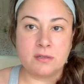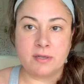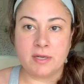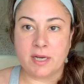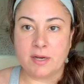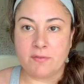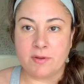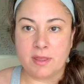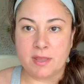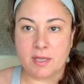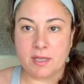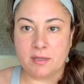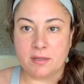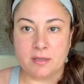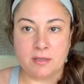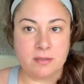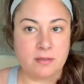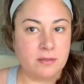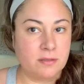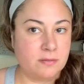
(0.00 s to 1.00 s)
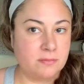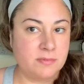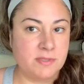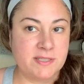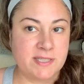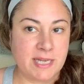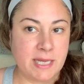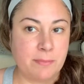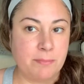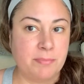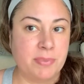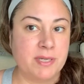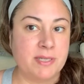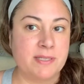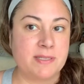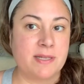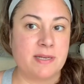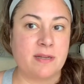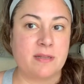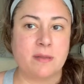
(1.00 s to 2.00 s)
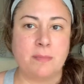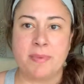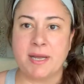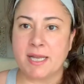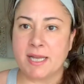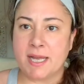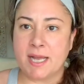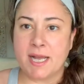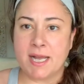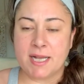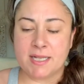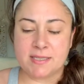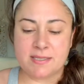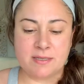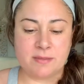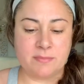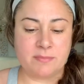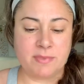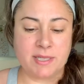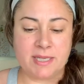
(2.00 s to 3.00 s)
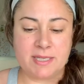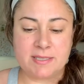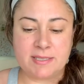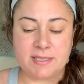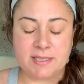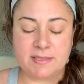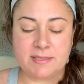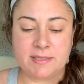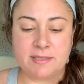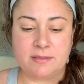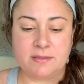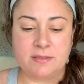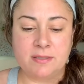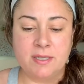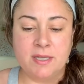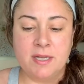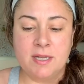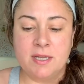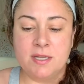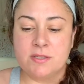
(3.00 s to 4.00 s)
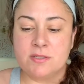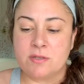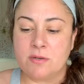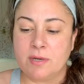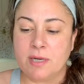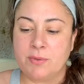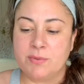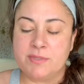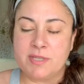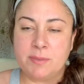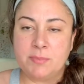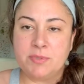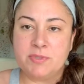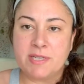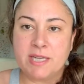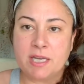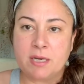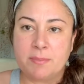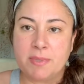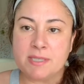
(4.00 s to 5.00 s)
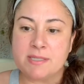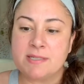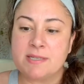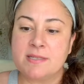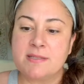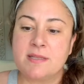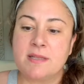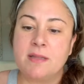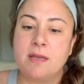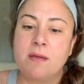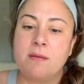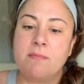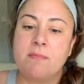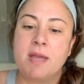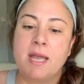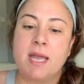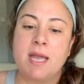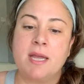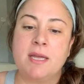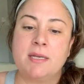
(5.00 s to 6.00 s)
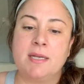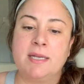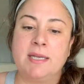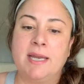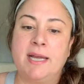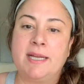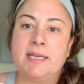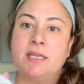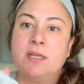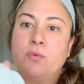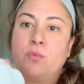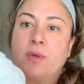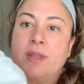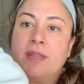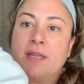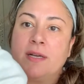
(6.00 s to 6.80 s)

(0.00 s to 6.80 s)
and everything, and the snap buttons, and on the back it had some lace detail. So I was able to get about 6 of them, and I lined it with